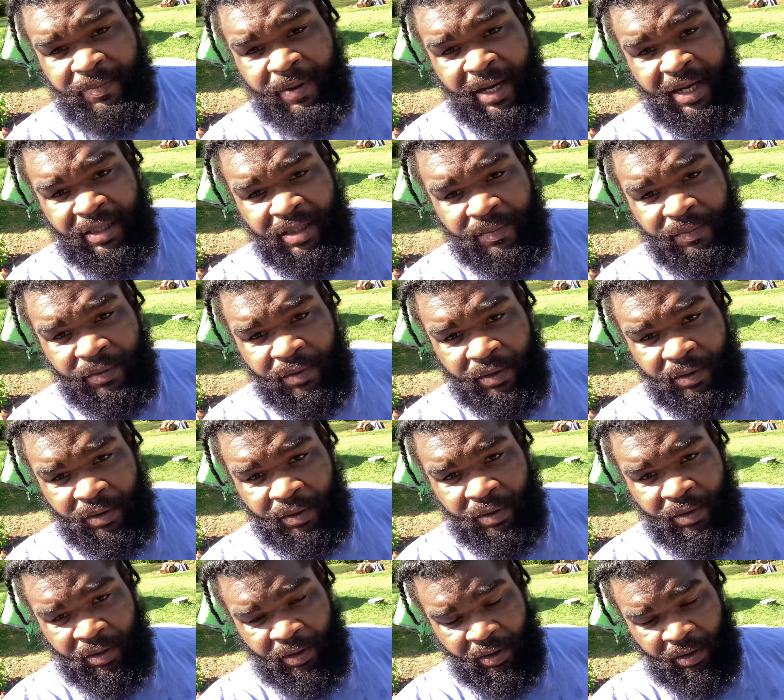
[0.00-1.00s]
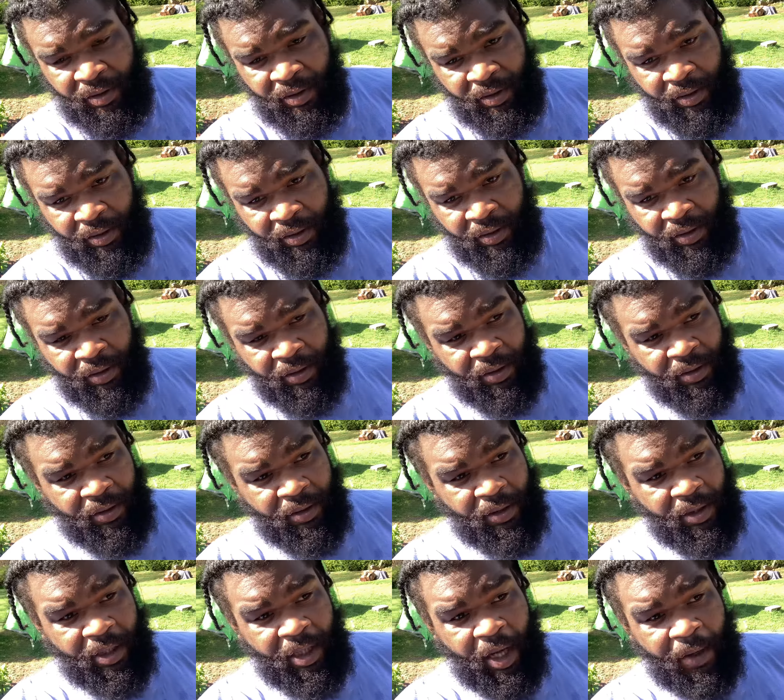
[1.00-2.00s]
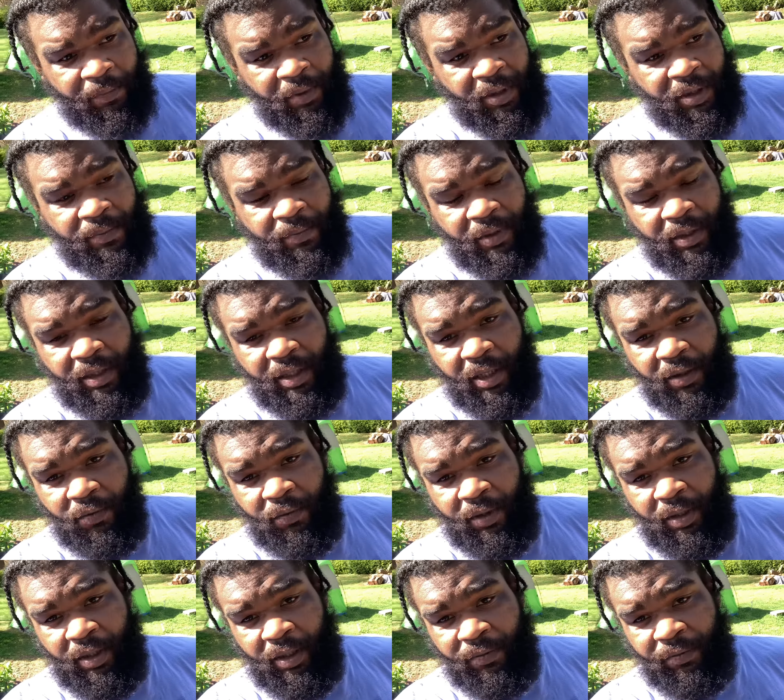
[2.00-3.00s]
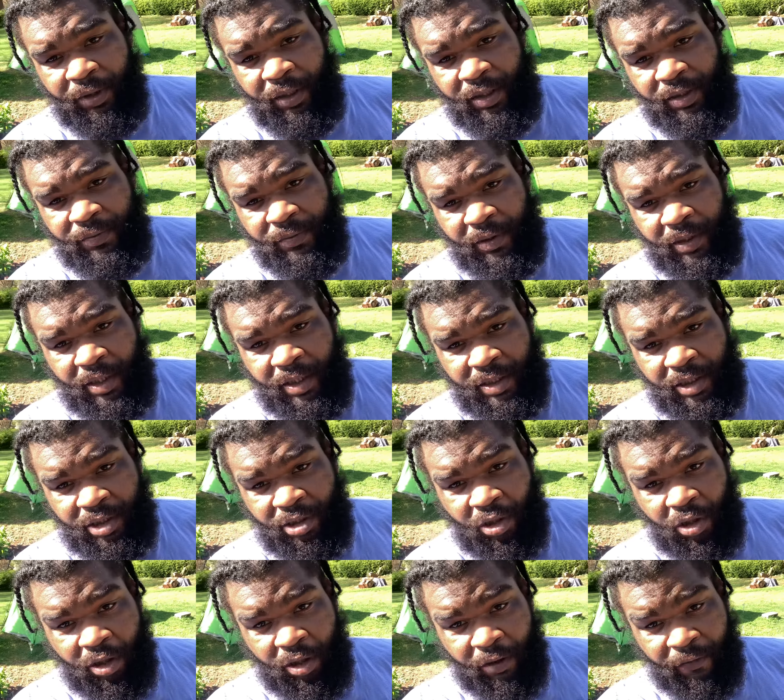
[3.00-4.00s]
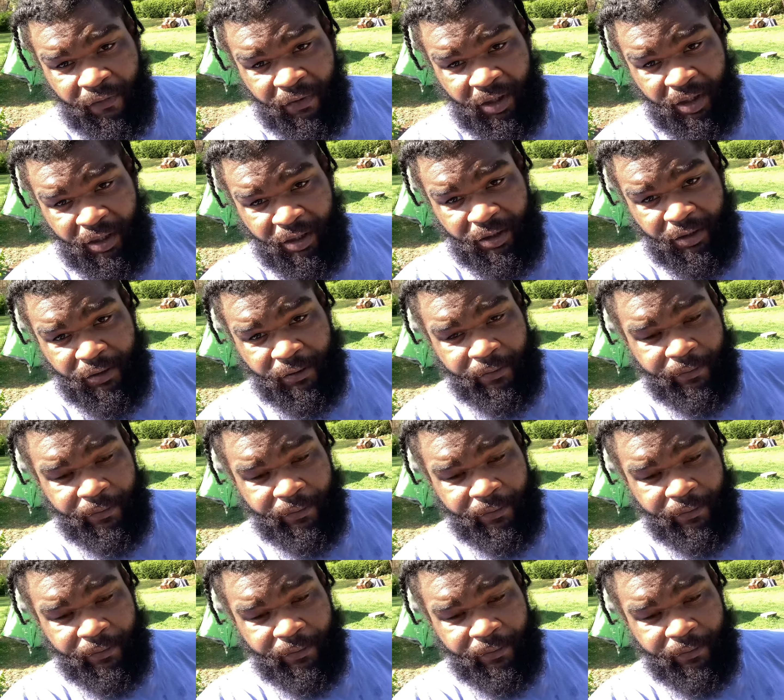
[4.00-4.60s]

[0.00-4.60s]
possible accomplishment that we can reach, because it's hard for us.